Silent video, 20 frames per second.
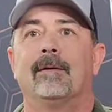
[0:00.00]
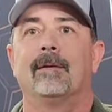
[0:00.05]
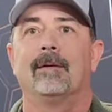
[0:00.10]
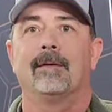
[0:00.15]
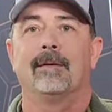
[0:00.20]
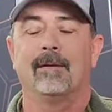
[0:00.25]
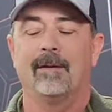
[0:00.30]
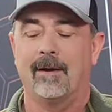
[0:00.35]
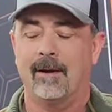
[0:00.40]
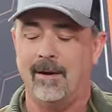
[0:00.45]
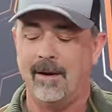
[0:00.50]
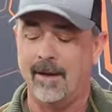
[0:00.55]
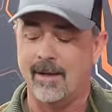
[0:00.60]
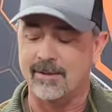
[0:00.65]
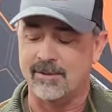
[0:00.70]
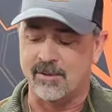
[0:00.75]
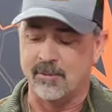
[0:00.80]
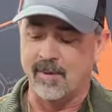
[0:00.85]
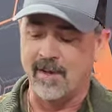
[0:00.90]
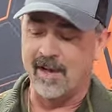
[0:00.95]
All
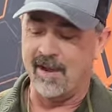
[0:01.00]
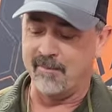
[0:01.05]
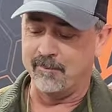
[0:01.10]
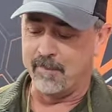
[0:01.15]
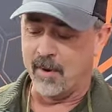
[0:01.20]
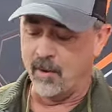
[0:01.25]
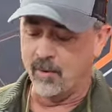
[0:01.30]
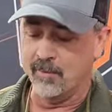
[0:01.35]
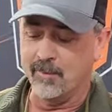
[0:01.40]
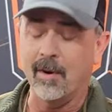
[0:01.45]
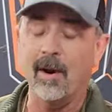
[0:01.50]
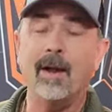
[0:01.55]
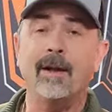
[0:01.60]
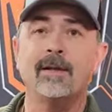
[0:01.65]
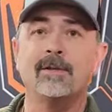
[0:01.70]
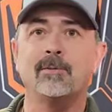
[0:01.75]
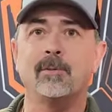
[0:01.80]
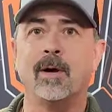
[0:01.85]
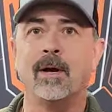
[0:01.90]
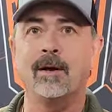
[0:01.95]
right, so we have Bone Bright
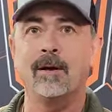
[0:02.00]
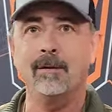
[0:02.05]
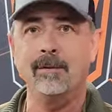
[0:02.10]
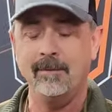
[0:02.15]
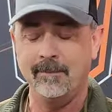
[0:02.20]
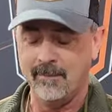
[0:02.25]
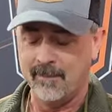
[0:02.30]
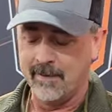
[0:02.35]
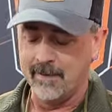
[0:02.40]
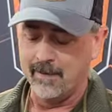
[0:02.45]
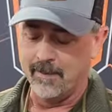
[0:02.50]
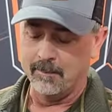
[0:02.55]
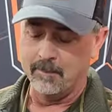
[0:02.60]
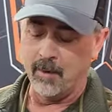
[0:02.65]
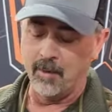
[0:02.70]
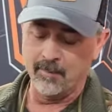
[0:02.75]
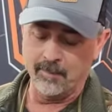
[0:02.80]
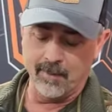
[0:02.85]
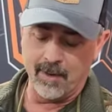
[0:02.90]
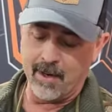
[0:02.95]
as well.
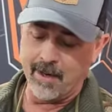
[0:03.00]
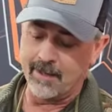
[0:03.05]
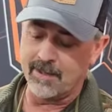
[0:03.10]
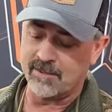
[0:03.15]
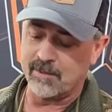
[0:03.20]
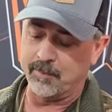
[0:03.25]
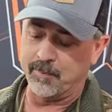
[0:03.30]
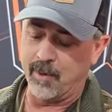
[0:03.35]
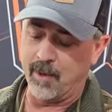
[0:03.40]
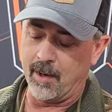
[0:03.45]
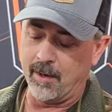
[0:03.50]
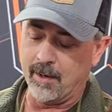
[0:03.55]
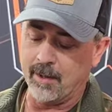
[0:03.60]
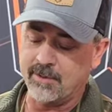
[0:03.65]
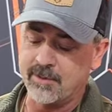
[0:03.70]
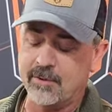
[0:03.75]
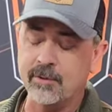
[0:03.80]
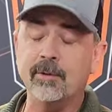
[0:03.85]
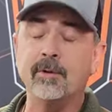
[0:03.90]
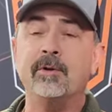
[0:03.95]
Bone Bright is a
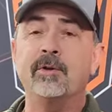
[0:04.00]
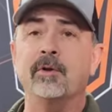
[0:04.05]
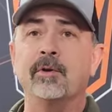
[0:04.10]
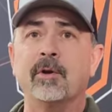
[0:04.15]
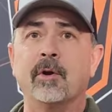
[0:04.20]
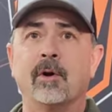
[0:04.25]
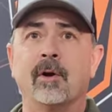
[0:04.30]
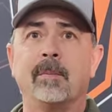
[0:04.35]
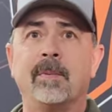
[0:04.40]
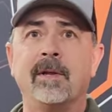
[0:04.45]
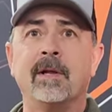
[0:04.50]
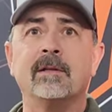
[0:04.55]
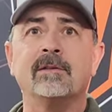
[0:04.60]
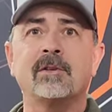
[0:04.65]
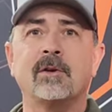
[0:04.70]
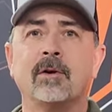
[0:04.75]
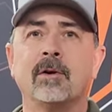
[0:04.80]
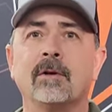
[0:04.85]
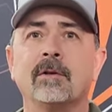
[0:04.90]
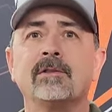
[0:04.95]
product to do European
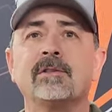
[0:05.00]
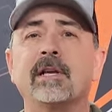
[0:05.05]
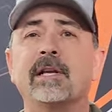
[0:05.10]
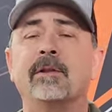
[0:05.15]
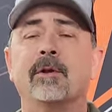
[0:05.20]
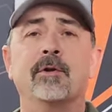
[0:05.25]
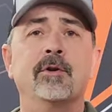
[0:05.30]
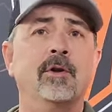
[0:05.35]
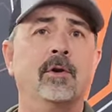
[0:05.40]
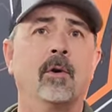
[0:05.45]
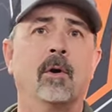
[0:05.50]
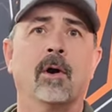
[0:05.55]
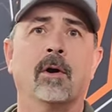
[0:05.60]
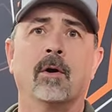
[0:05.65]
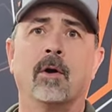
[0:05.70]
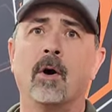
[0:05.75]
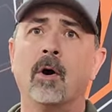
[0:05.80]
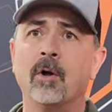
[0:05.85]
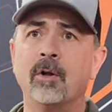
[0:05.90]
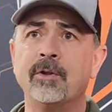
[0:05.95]
skulls, either new or
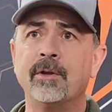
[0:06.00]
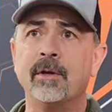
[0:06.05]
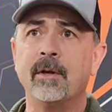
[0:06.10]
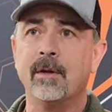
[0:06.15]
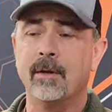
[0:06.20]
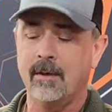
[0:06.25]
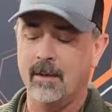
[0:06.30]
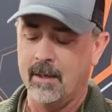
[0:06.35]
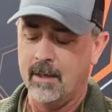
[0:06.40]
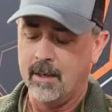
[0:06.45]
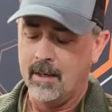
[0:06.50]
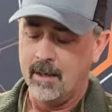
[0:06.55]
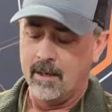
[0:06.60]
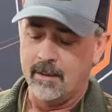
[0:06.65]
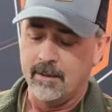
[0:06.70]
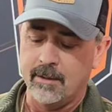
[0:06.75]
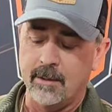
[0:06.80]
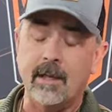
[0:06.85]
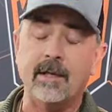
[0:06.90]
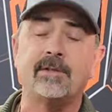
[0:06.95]
old.
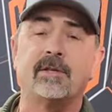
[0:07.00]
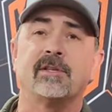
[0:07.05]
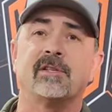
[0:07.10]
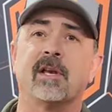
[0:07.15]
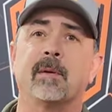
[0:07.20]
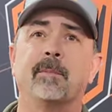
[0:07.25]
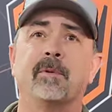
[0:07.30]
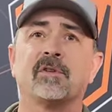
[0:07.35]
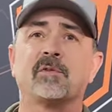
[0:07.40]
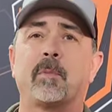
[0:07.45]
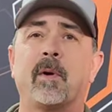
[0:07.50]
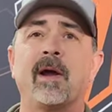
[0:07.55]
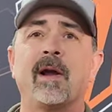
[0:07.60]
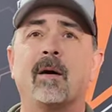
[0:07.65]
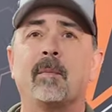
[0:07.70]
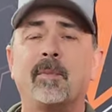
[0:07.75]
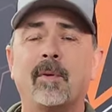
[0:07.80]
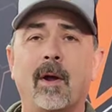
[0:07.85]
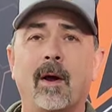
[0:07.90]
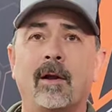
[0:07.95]
It's a simple
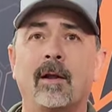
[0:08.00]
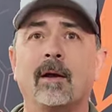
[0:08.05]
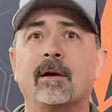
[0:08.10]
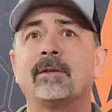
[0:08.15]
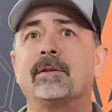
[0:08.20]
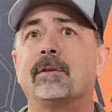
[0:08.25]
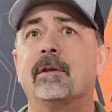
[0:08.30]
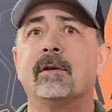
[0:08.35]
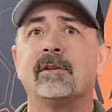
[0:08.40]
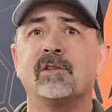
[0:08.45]
spray-on product.